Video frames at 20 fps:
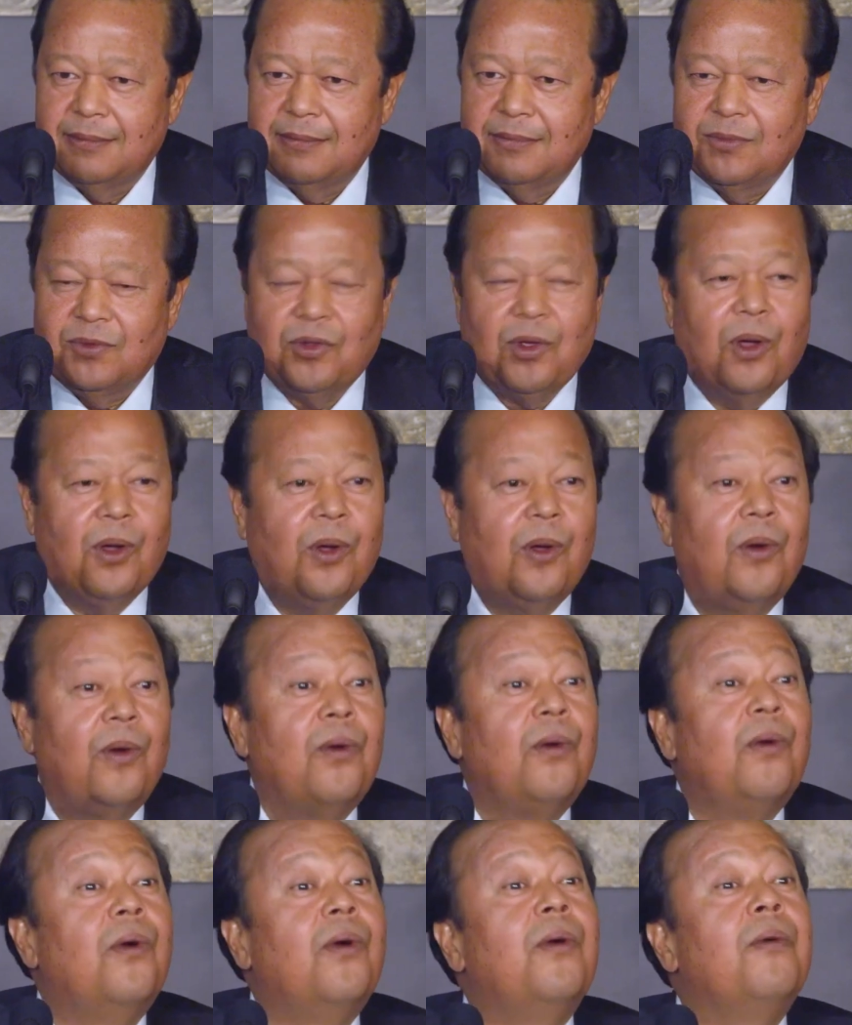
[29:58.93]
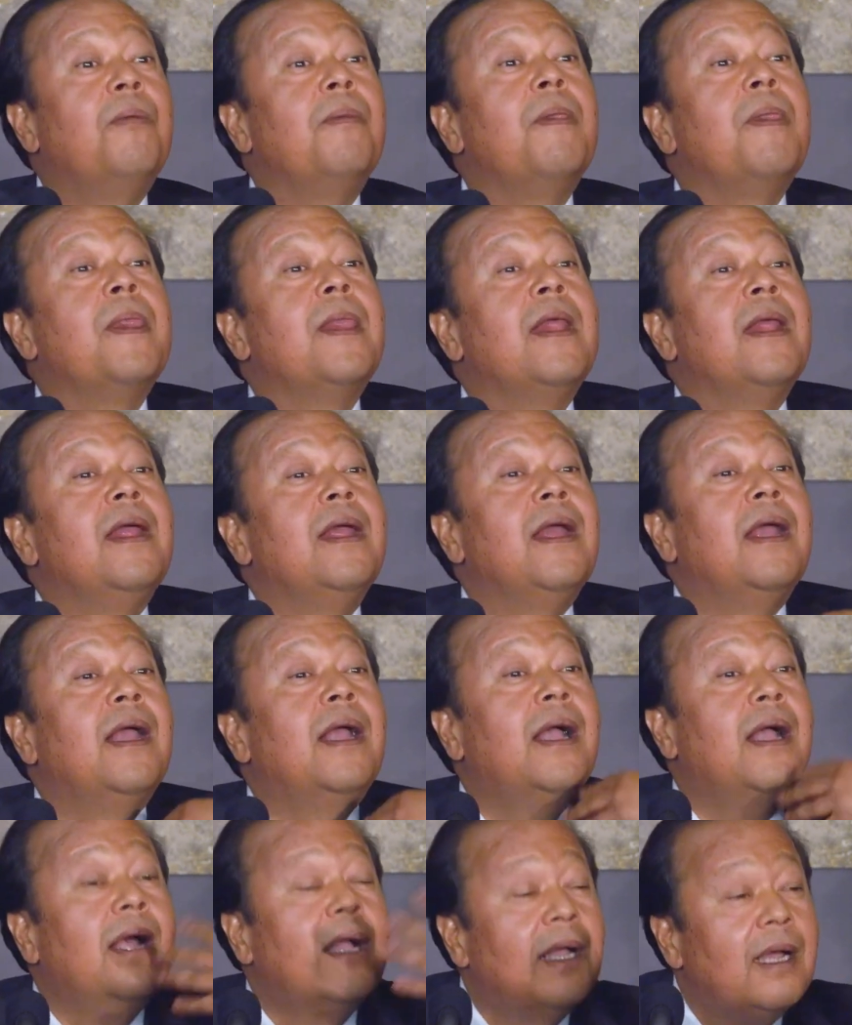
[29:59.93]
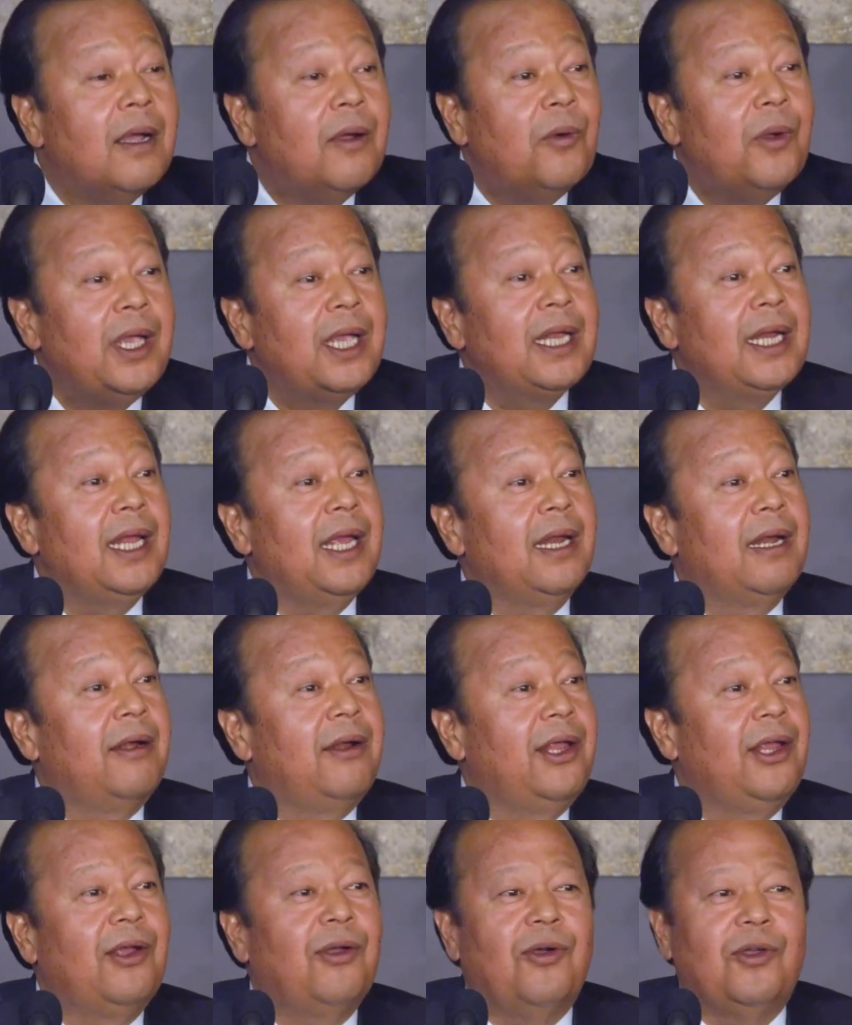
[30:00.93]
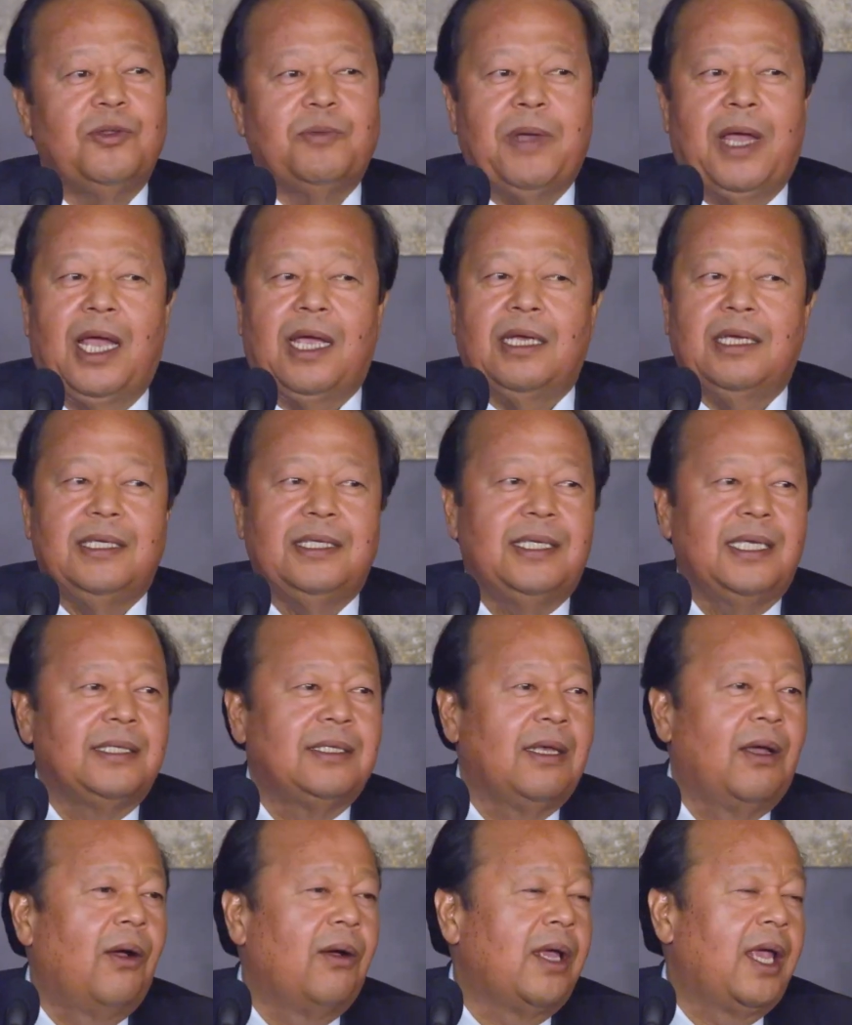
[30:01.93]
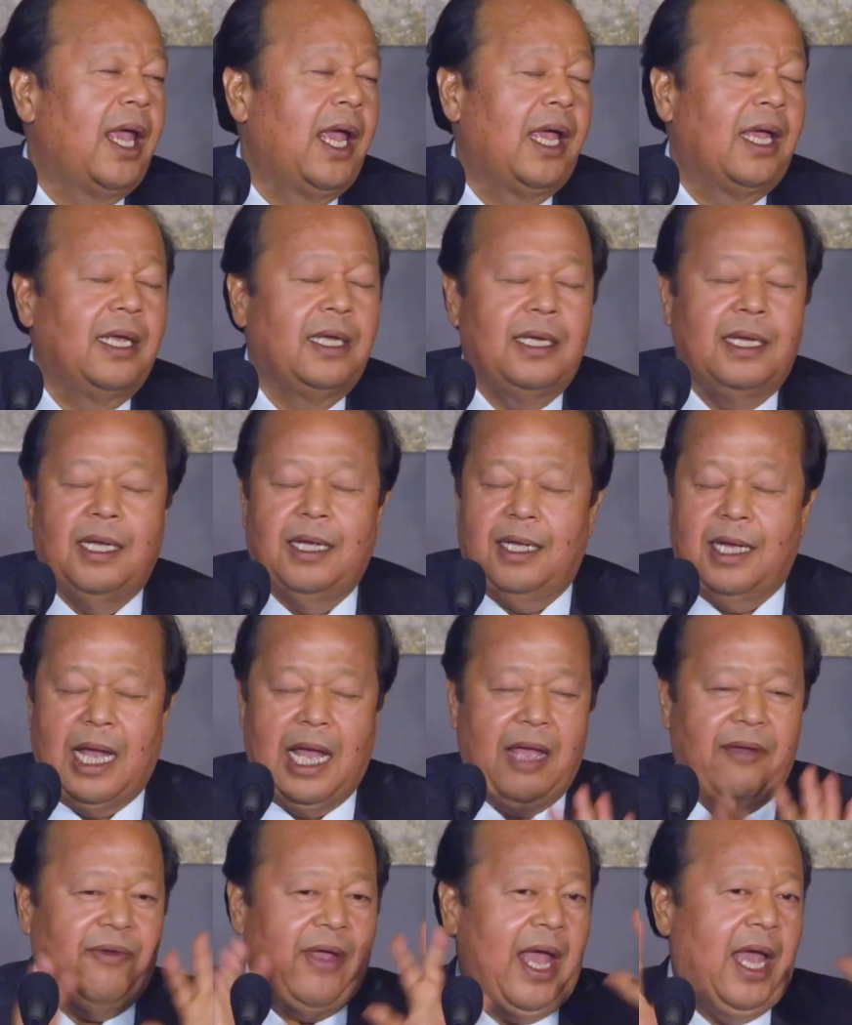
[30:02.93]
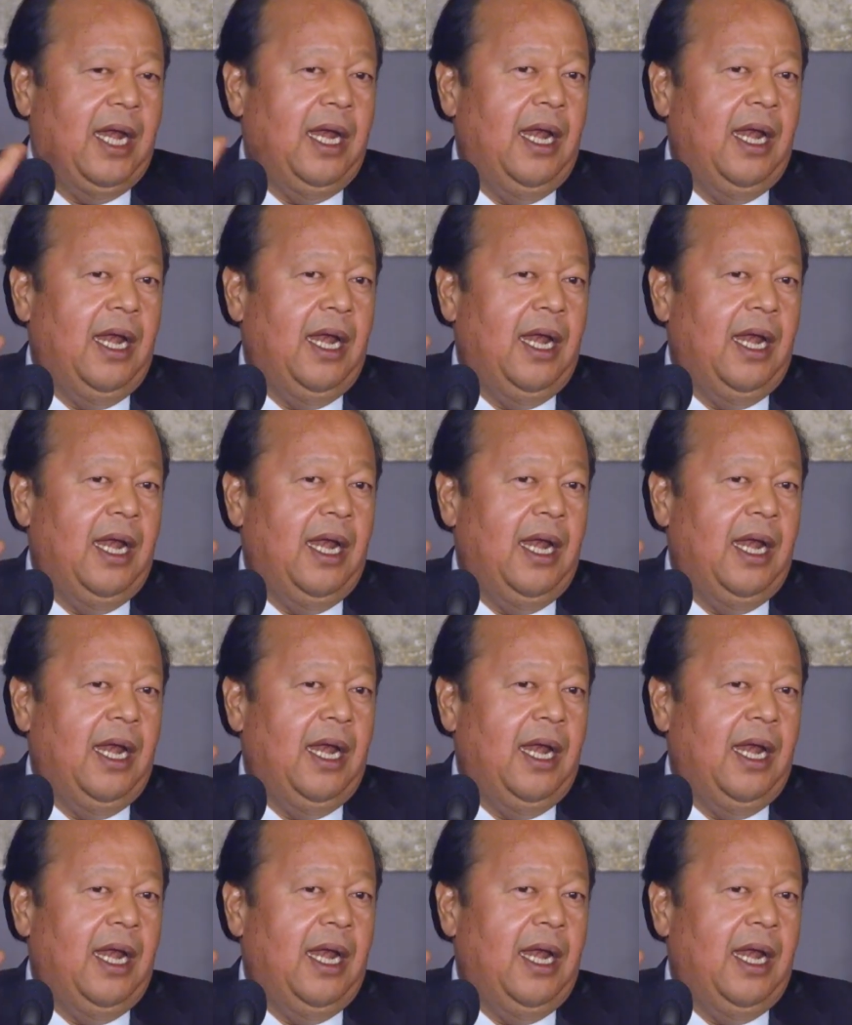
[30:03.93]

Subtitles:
So, a week later, he goes back. He says, okay, I have had